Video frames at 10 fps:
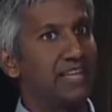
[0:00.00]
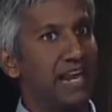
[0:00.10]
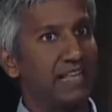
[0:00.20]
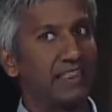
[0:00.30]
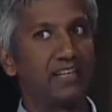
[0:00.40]

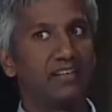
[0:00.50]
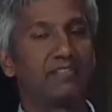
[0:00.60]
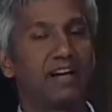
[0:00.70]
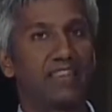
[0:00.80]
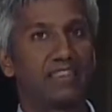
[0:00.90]
then I think
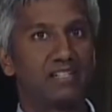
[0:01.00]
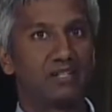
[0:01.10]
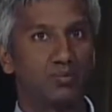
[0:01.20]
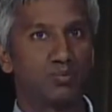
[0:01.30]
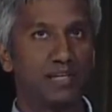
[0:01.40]
you've got
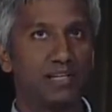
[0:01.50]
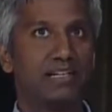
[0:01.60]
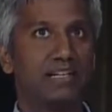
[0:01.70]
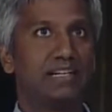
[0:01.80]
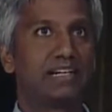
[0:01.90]
this
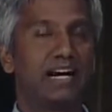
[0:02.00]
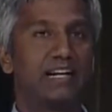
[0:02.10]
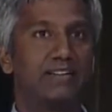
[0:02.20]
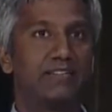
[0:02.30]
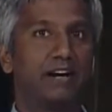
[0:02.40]
really
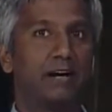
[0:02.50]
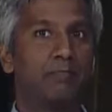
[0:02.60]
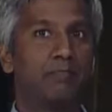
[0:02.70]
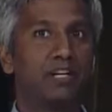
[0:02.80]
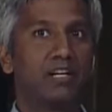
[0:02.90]
kind
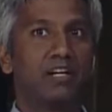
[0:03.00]
of